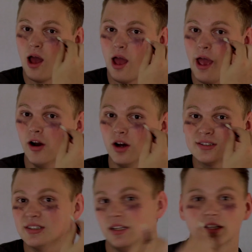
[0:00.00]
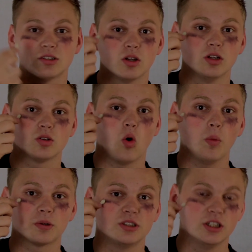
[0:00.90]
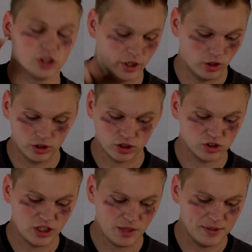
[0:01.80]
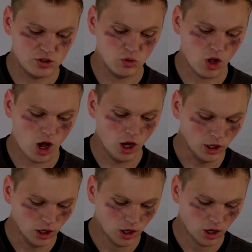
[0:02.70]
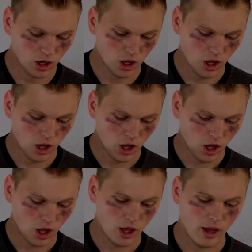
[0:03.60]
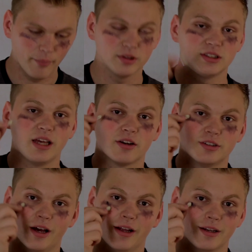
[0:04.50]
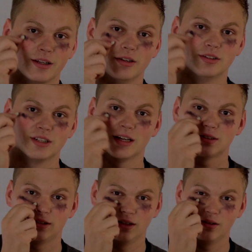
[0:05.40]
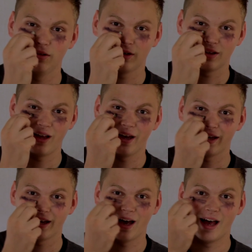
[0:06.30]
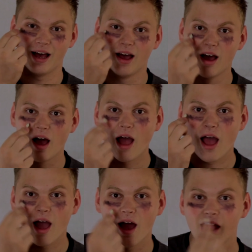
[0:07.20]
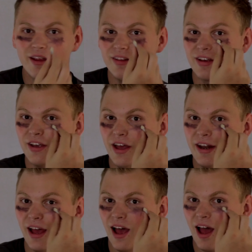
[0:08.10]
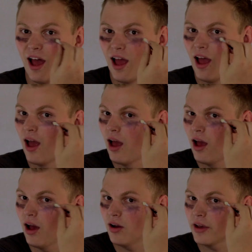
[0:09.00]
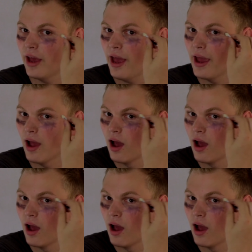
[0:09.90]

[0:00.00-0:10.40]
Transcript: honestly, this whole procedure, it doesn't take me too long. And once you get it done, you'll look like, you look good. Okay.